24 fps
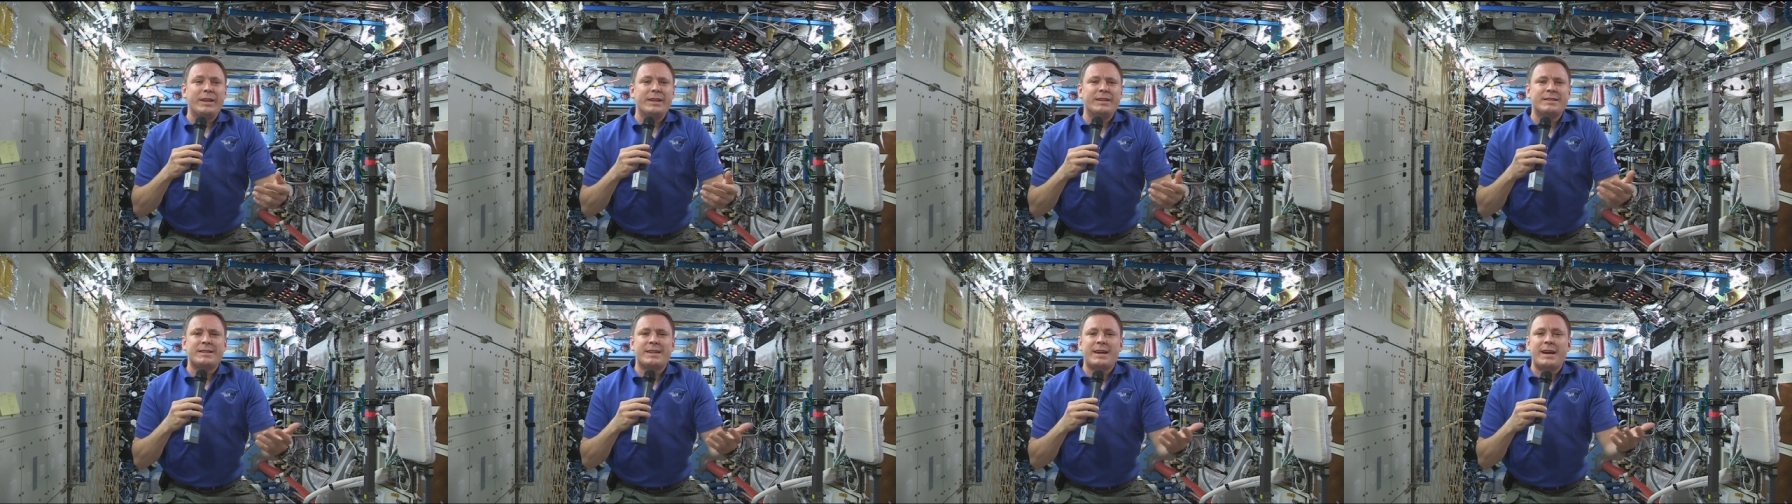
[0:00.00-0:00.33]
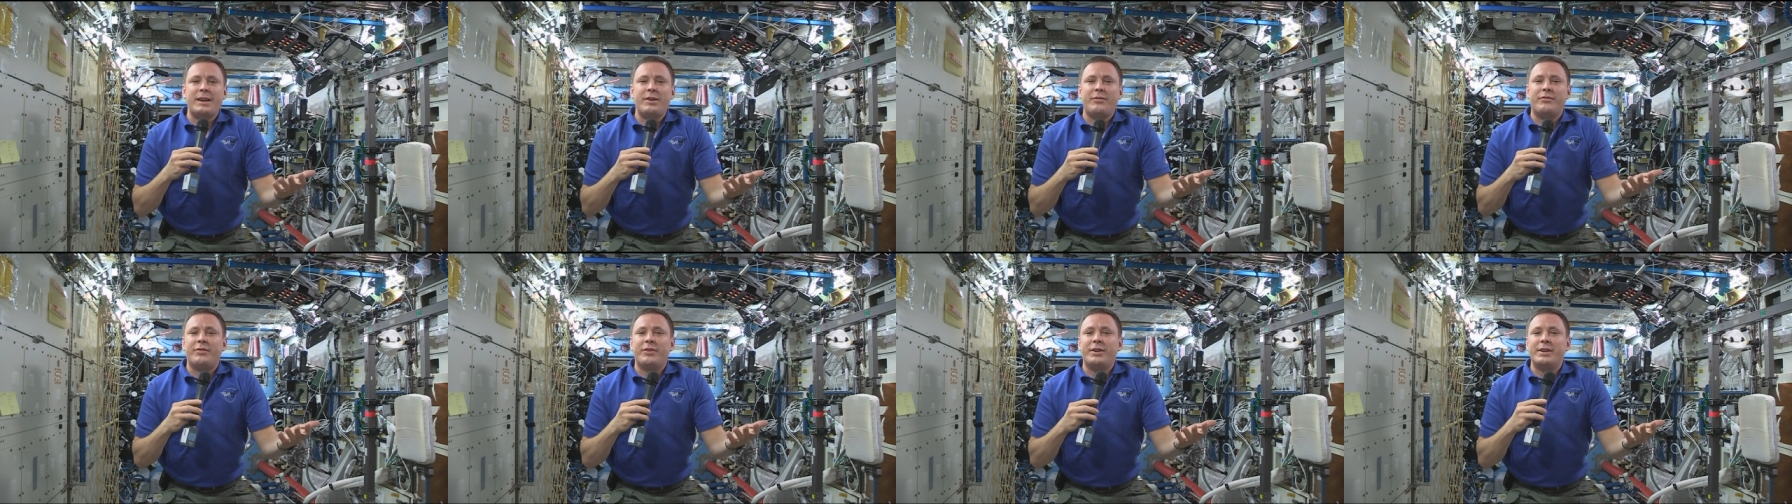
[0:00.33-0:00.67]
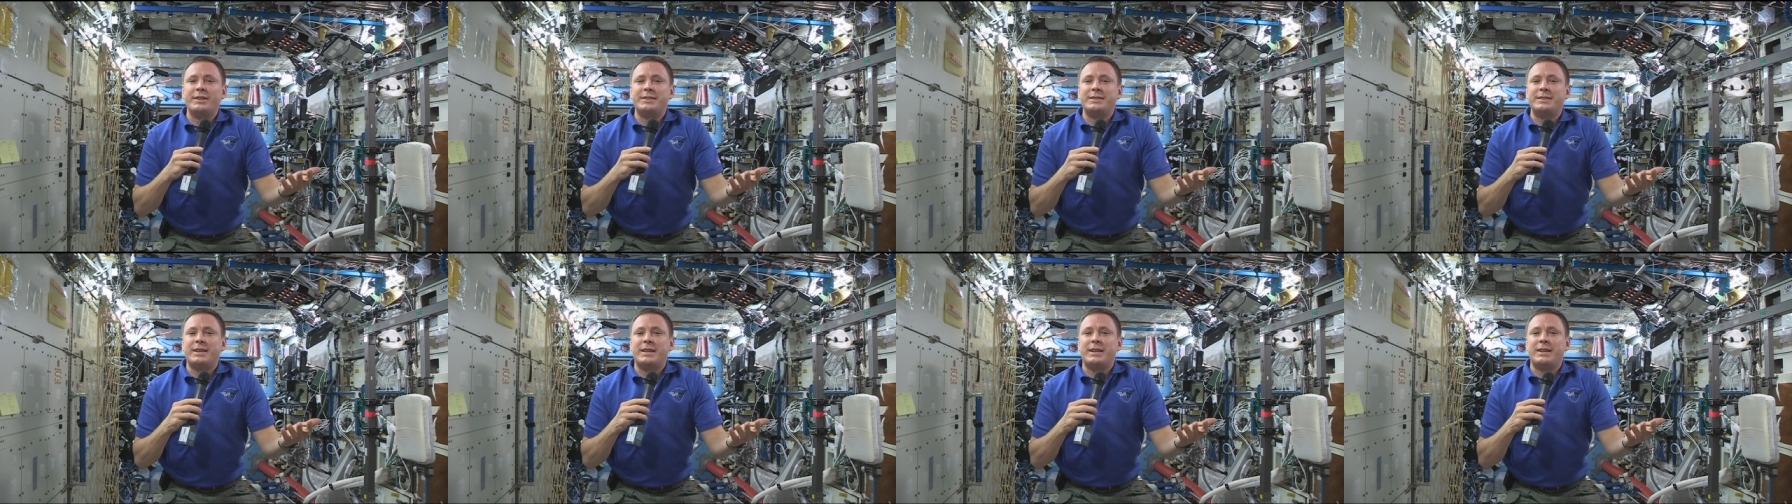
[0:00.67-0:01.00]
it's kind of
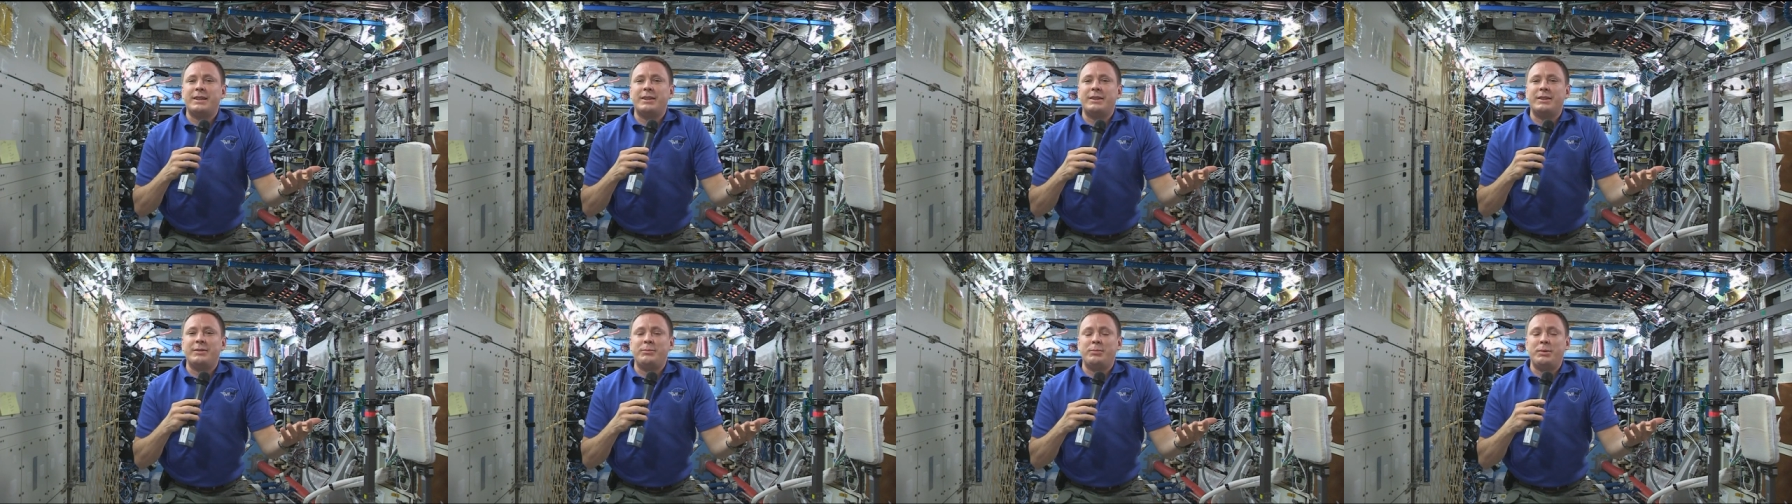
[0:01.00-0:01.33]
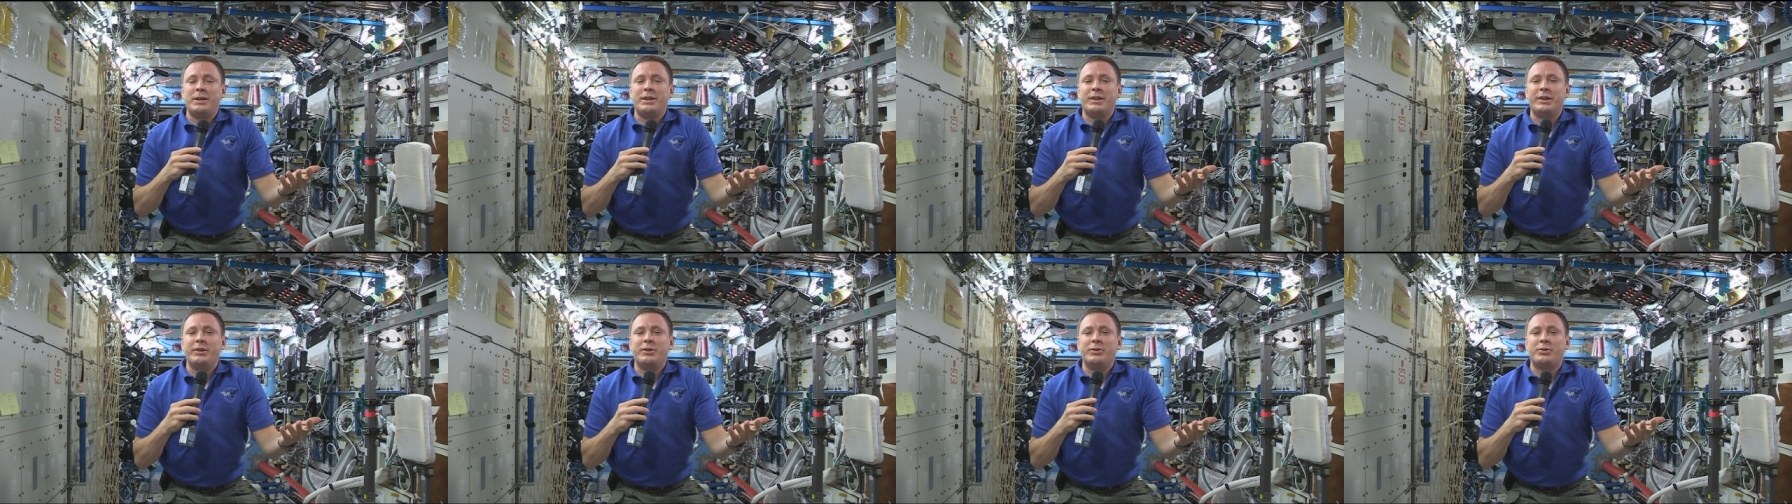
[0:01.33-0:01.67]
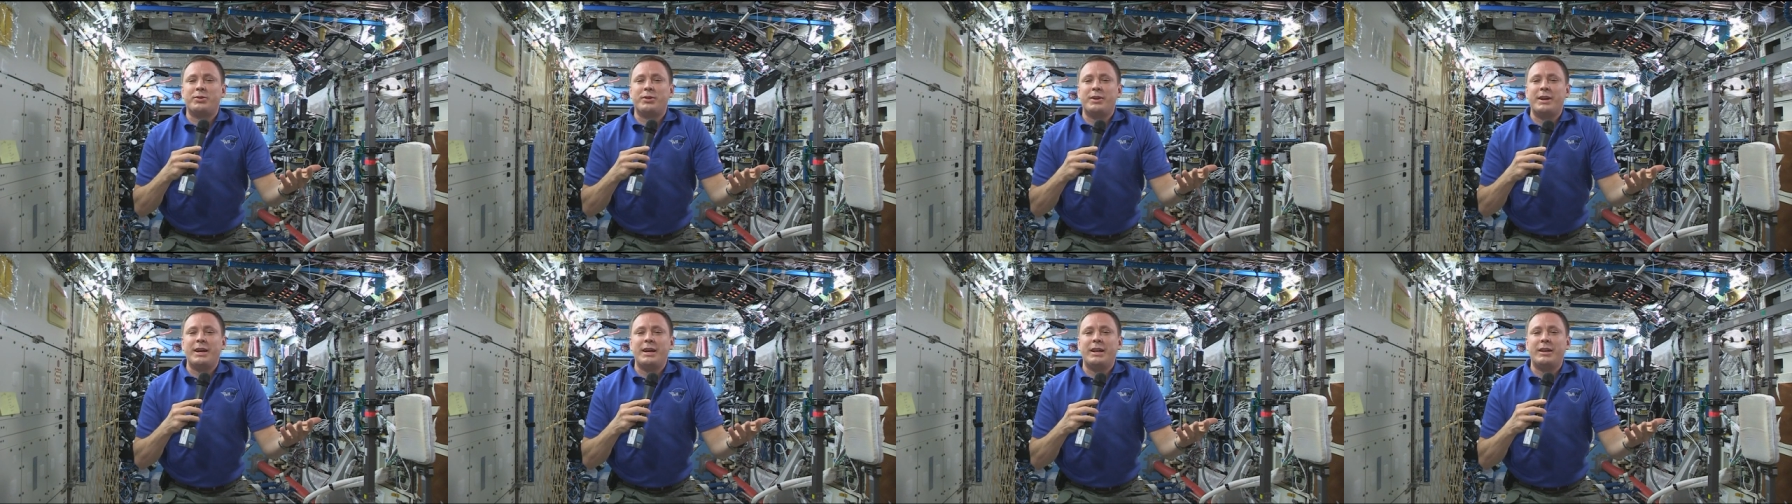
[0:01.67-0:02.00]
fun to be a little
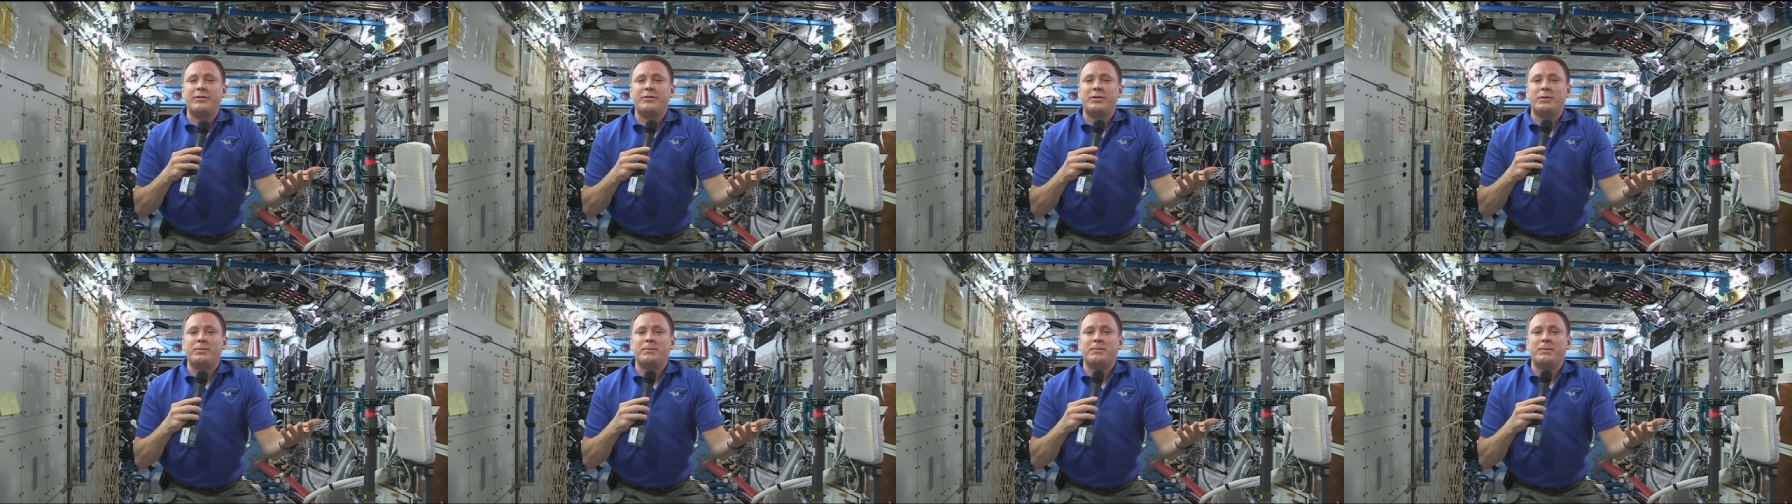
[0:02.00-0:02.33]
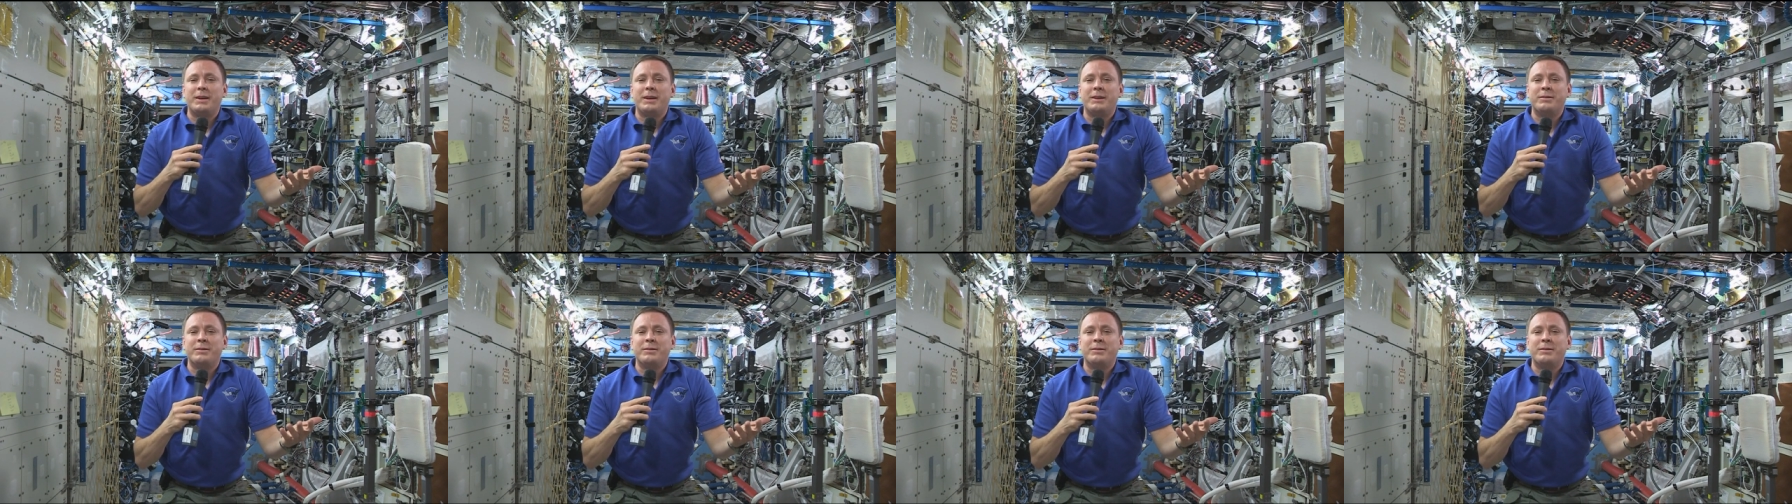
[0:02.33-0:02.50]
creative and,